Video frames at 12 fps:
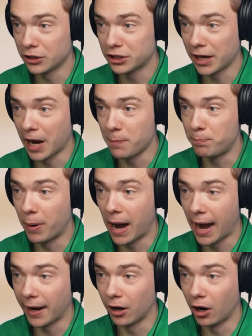else can I
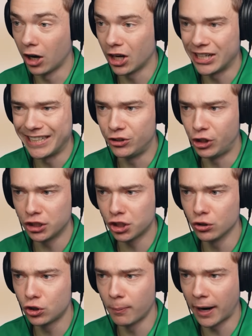buy, huh? An
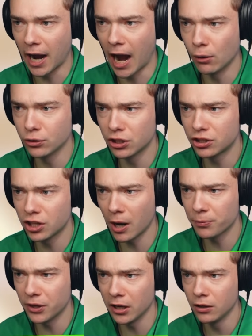addition to my house or
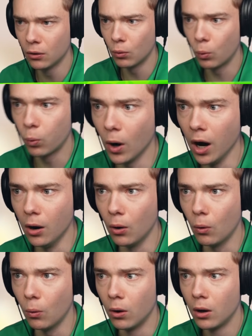something?
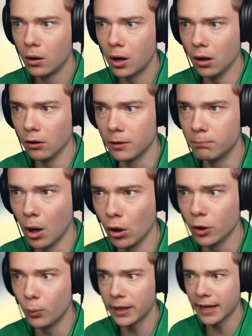Whoa. Holy
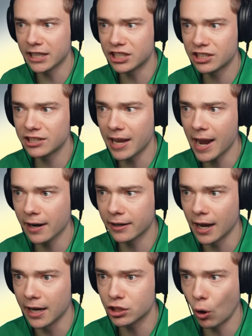moly, we got a
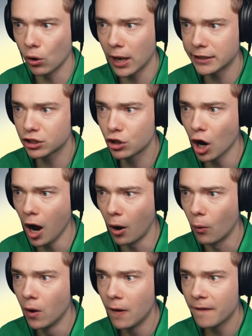staircase. Oh, let's go.
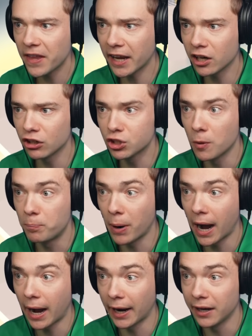I can also
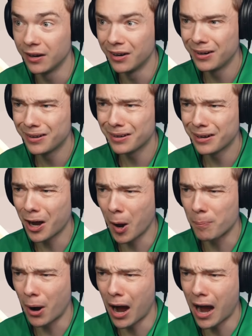buy a
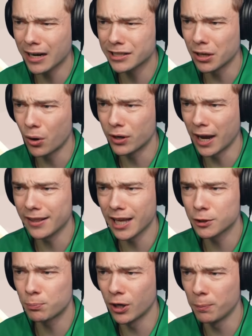box? Okay,
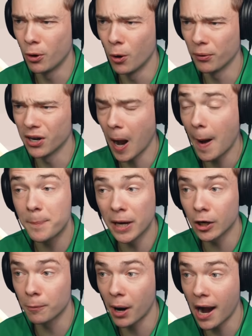that's pretty poopy. A
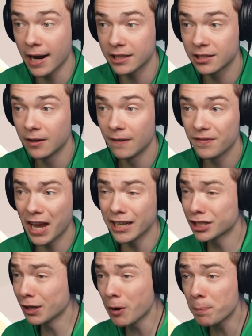bigger box?
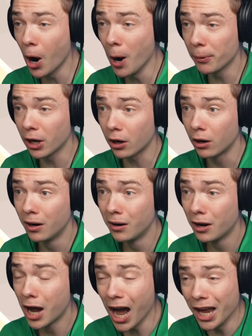That's even poopier.
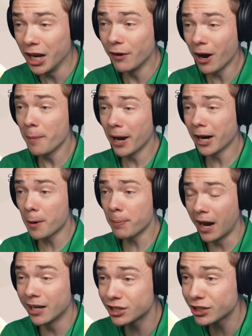An even bigger box.